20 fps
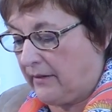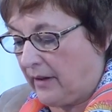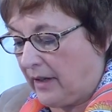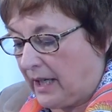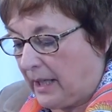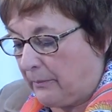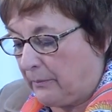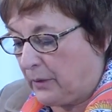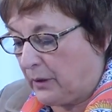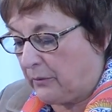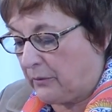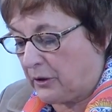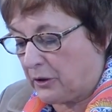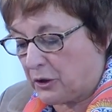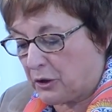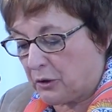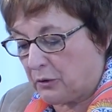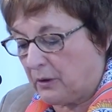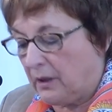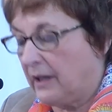the number will
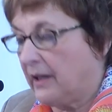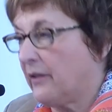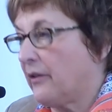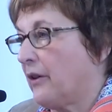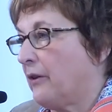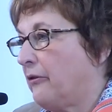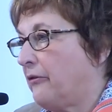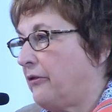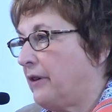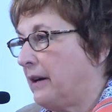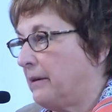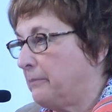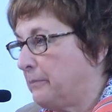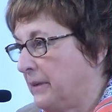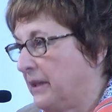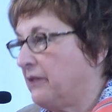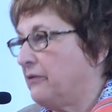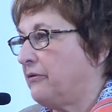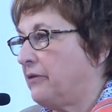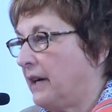surely
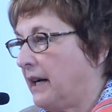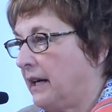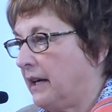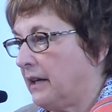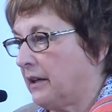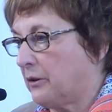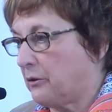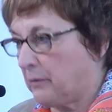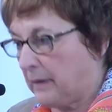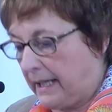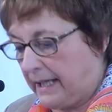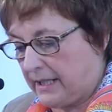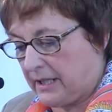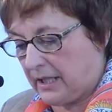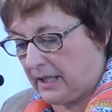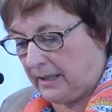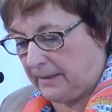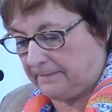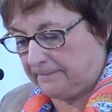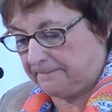be far
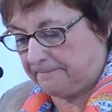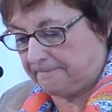greater.